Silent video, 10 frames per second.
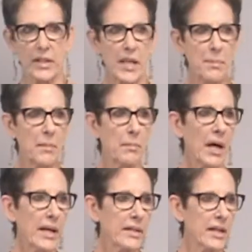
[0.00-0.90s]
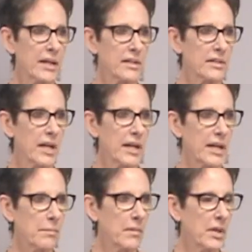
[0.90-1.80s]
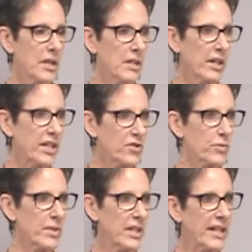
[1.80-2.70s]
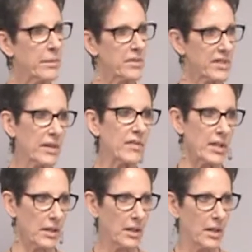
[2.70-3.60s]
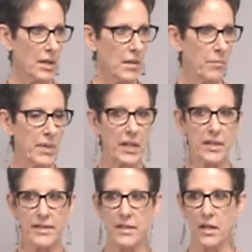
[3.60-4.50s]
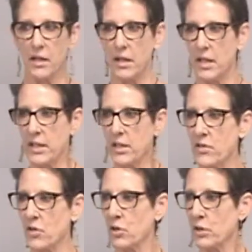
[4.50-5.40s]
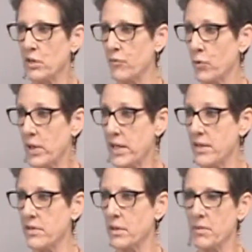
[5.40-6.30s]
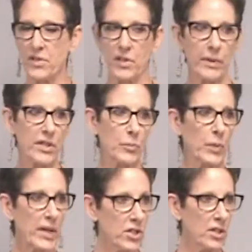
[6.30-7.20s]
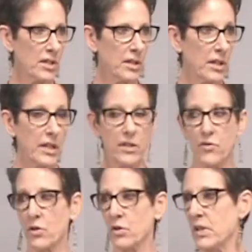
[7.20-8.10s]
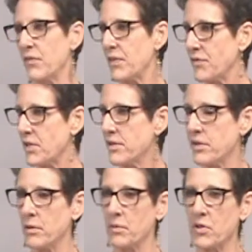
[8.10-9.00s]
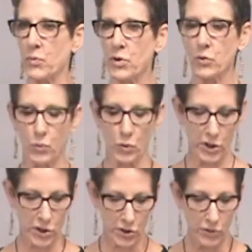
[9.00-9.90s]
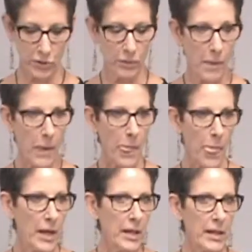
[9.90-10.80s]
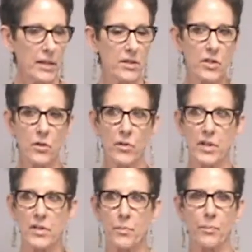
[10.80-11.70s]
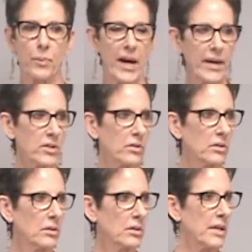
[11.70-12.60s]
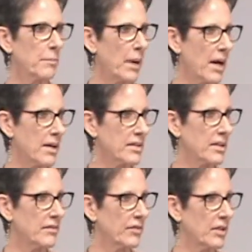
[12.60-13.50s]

And keep in mind at the time in our history that he was living, because in his early 40s there was the Great Depression, in his early 50s there was World War II. And so this practical and positive